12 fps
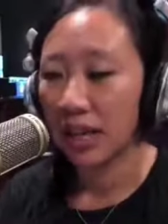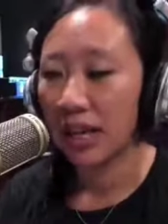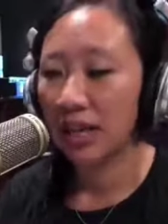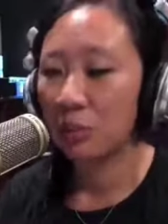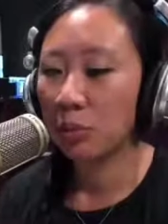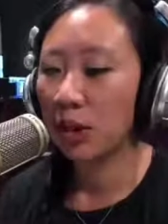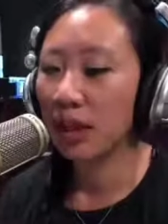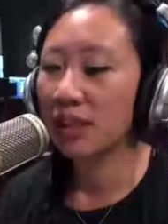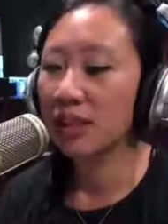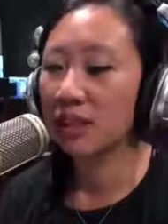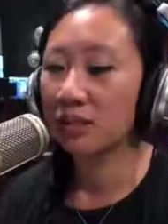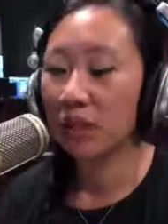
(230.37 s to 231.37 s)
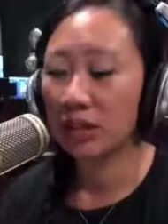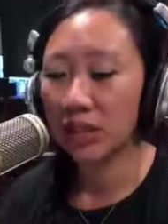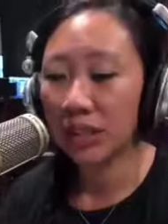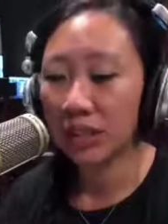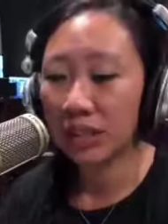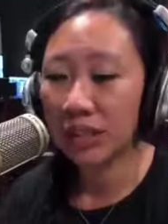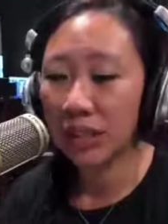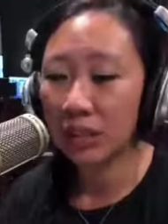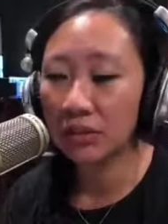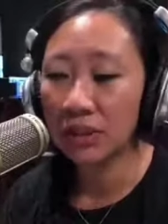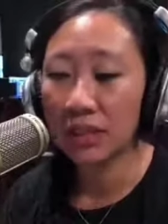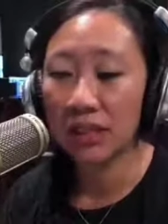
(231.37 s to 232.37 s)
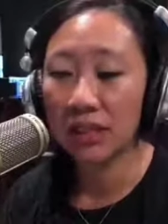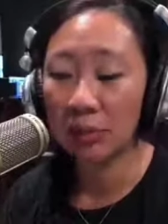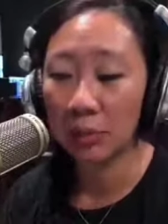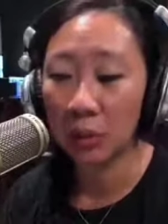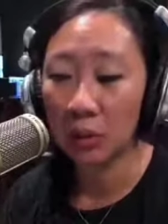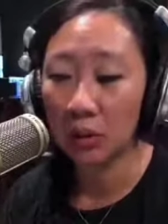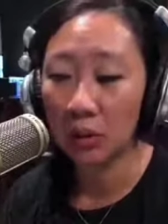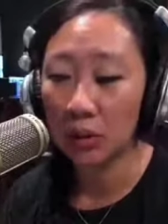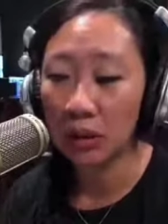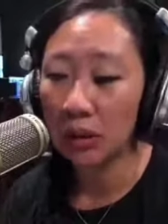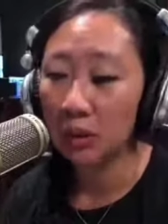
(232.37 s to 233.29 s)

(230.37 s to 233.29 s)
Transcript: And the price of governing yourself is simple,